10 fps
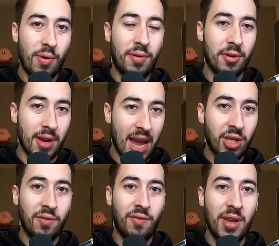with their
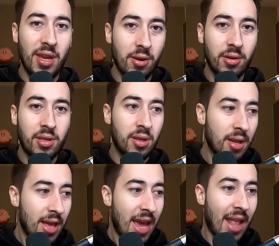action figures
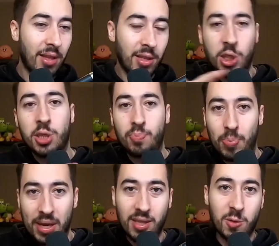and then
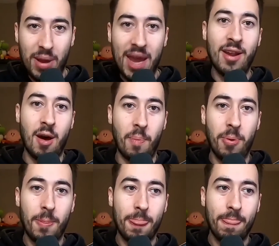sped up.
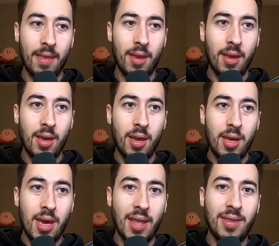
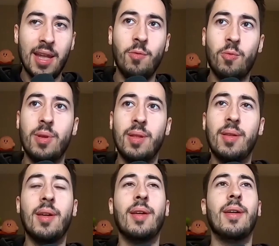And
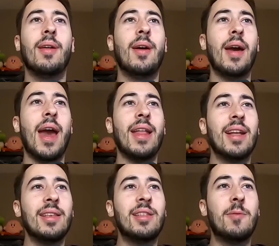
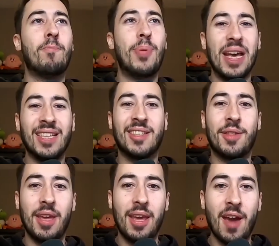that is the best
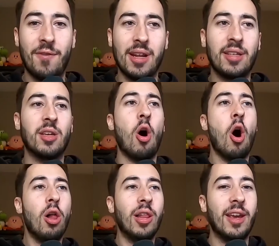thing ever. That's
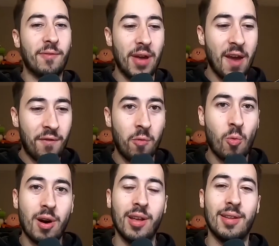all I've ever
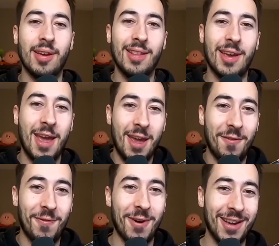wanted in a
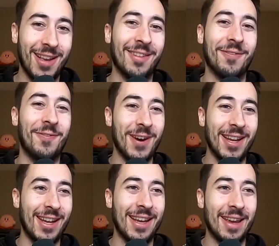fucking
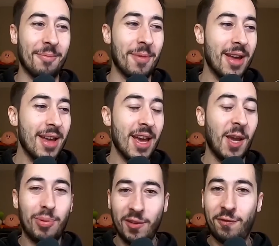fighting game,
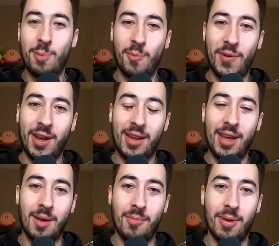a platform fighting
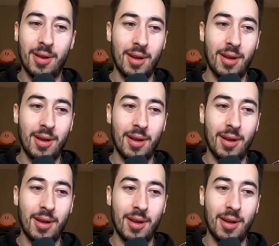game